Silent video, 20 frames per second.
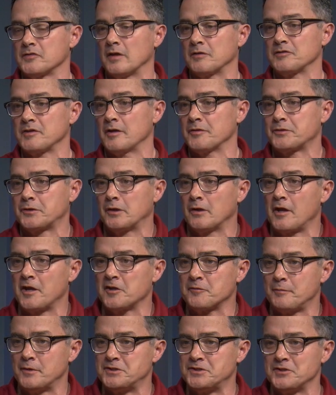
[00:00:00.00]
Now, South
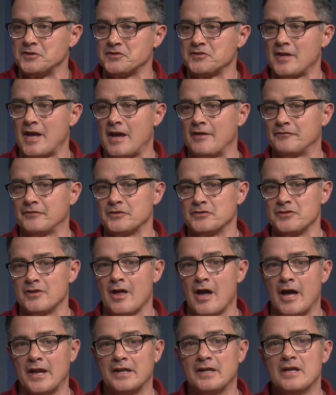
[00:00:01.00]
Carolina's pitching staff is
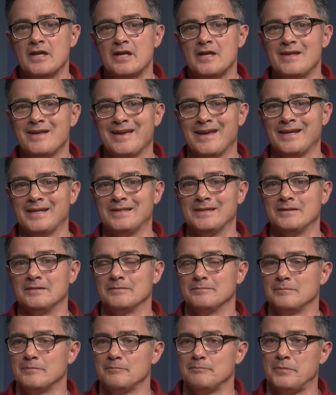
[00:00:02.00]
not a
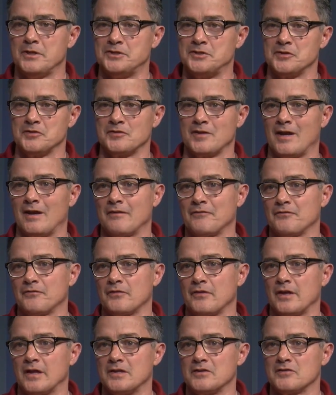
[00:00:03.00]
pitching staff
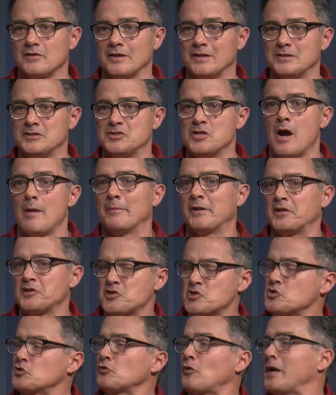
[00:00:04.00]
that's a dominant
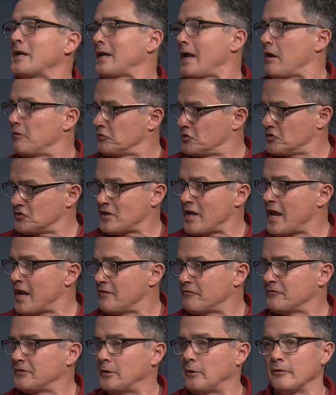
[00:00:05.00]
strikeout
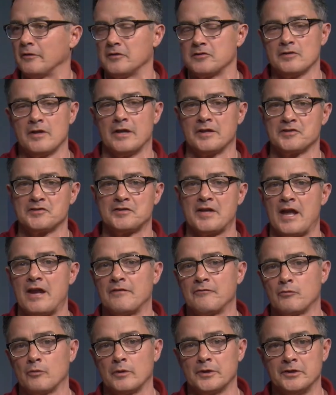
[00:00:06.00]
staff. That's not a
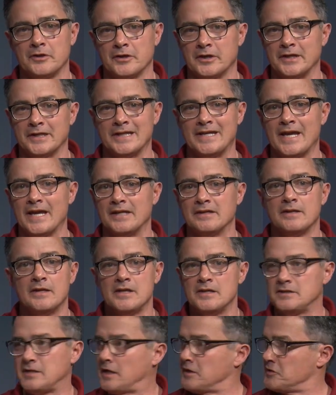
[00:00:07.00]
staff where you're going to get
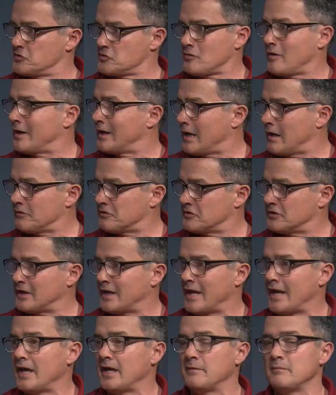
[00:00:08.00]
10 strikeouts a
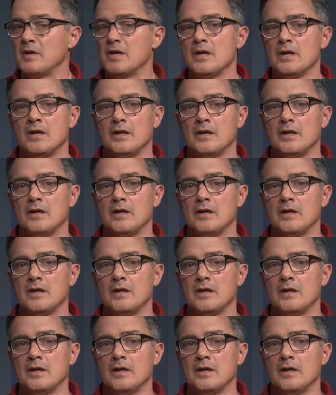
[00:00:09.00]
game.